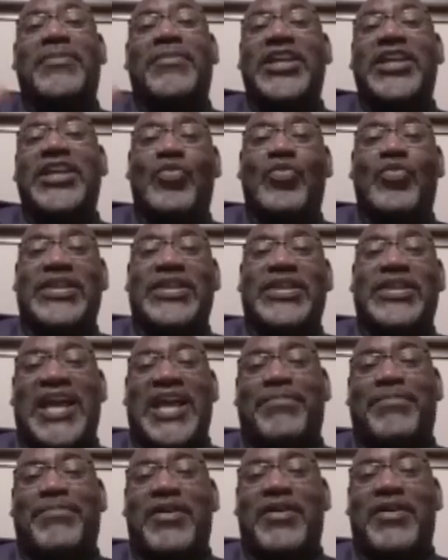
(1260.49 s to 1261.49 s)
I'm gonna give you one
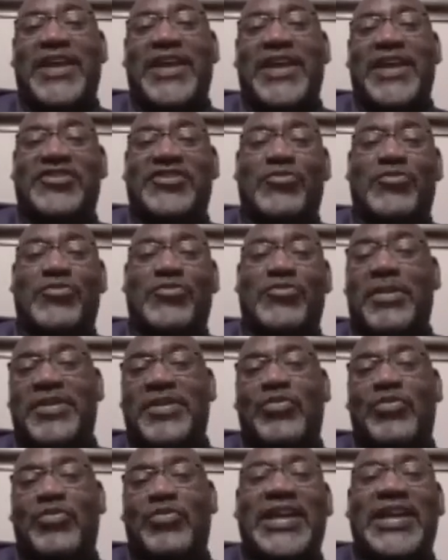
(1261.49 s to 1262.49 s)
tonight. Paul gave you some more, I'm
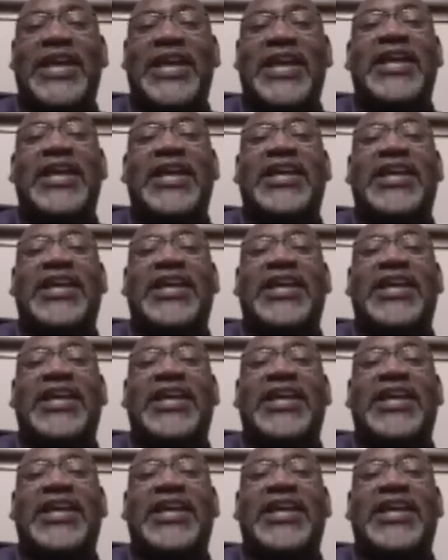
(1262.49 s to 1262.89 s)
gonna give you one tonight.